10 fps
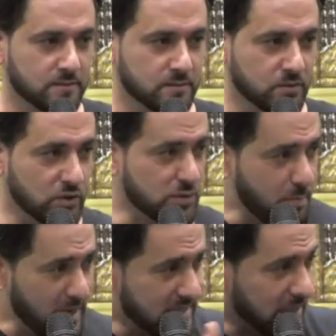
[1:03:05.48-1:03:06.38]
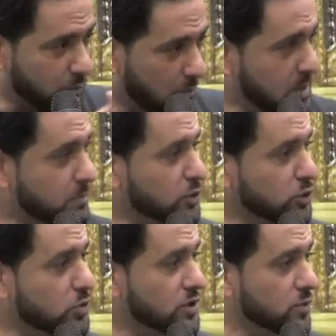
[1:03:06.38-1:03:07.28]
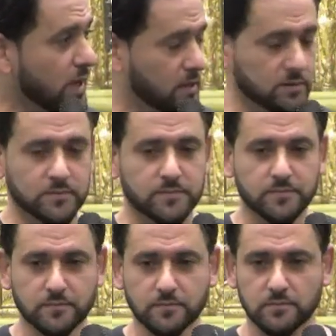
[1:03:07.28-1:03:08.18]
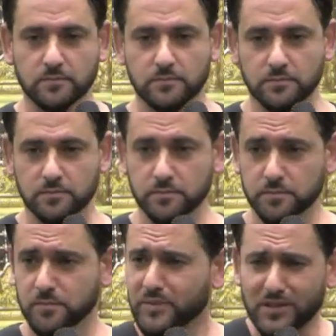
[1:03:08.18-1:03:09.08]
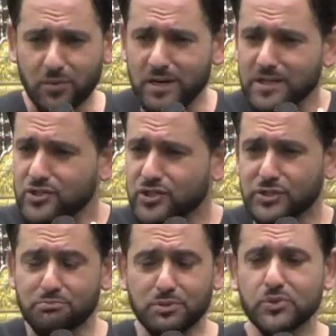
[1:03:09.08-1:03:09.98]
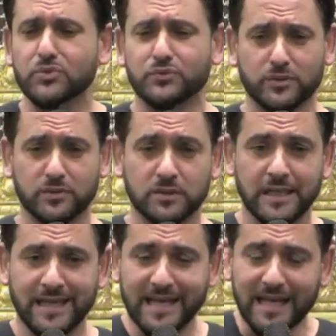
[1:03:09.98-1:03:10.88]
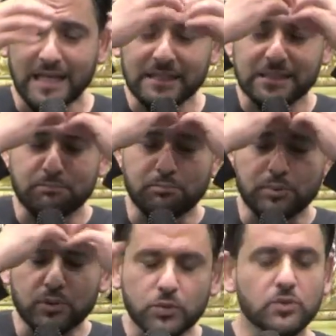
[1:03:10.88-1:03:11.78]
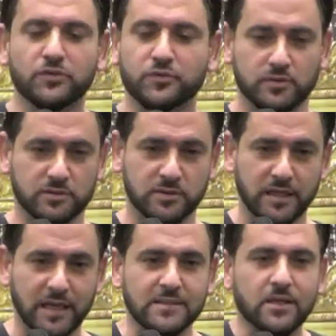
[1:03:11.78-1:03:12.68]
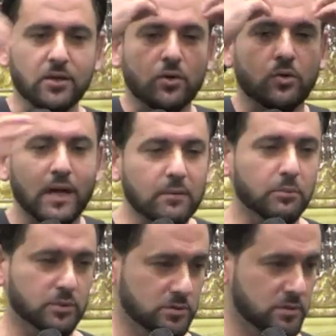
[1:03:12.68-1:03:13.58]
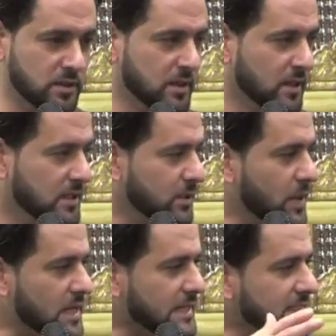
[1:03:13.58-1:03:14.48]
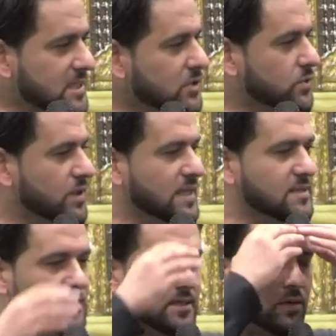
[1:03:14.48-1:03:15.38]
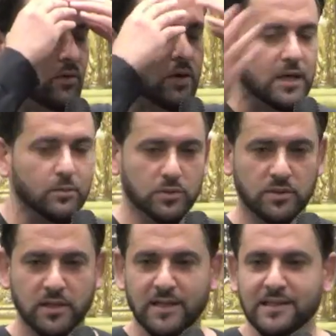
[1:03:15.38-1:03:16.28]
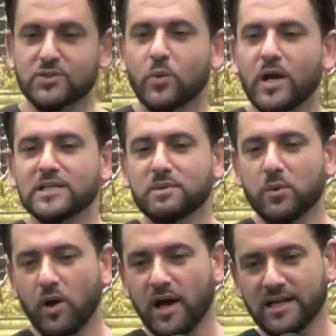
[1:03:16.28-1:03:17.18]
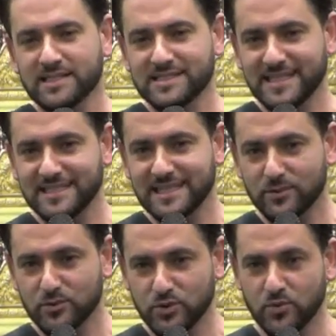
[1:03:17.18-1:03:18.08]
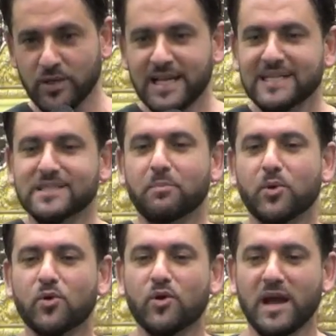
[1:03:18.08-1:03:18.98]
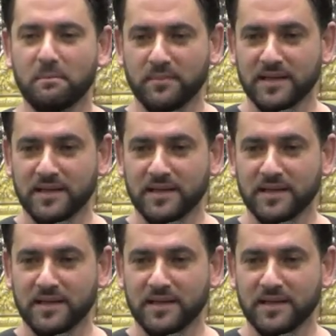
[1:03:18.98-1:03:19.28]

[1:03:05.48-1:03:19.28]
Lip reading: So it's based on what people do as well. The religion is beautiful. It's beautiful. It's incredible. The way it deals with things is incredible. That's why it's been what? Sent down to you. It's a program.